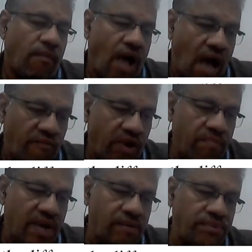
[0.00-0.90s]
our
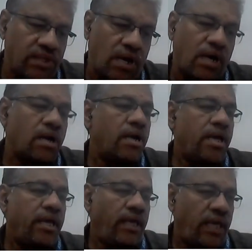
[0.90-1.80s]
bulbs are
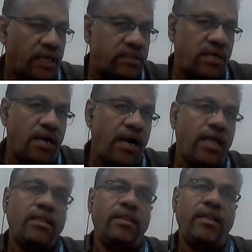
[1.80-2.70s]

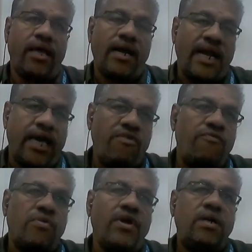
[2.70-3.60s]
extending their
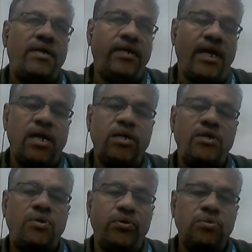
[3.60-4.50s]
life till
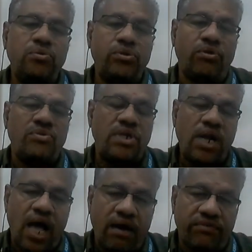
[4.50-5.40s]

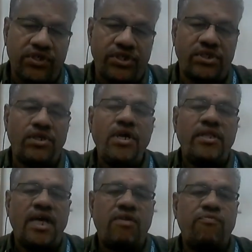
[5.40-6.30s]
2000 hours.
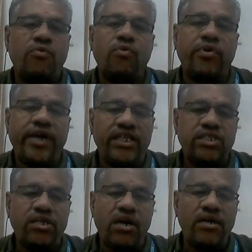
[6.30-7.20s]
Therefore,
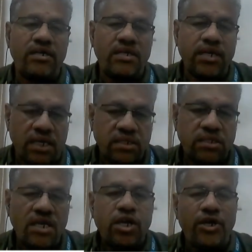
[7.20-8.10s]
H0
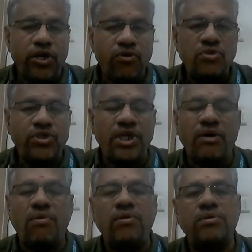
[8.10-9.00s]
is nu is
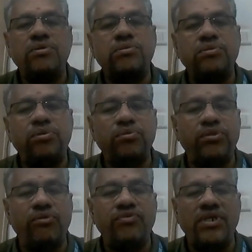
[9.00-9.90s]
equal to
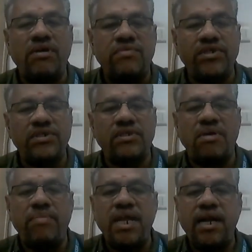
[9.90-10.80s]
2000 hours. The
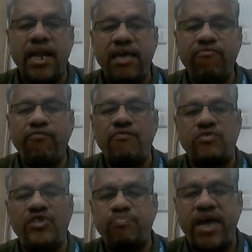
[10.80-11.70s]
mean life
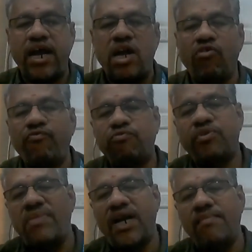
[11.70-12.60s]
span of
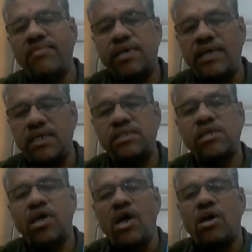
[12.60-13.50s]
the bulb is
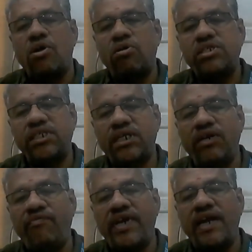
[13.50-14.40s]
not
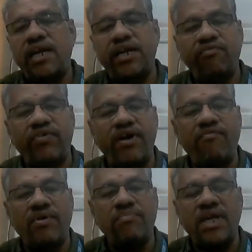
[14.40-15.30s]
significantly different
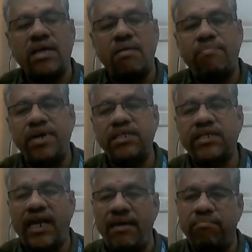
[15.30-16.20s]
from the company's
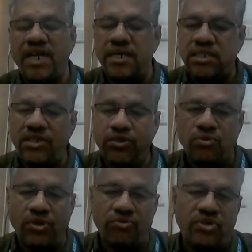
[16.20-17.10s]
claim, that is
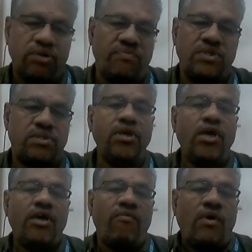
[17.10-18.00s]
2000 hours.
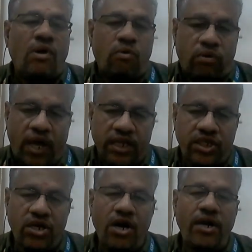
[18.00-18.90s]

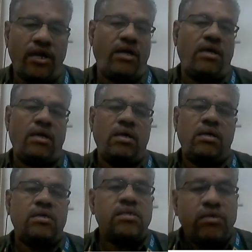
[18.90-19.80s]
H0
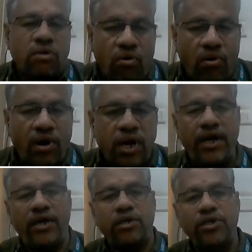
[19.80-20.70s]

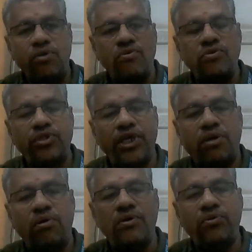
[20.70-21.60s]
colon nu is
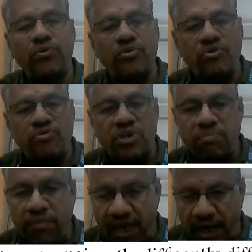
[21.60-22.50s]
equal to
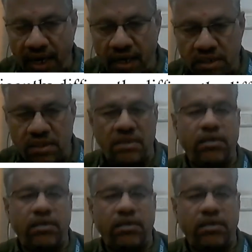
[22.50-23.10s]
2000 means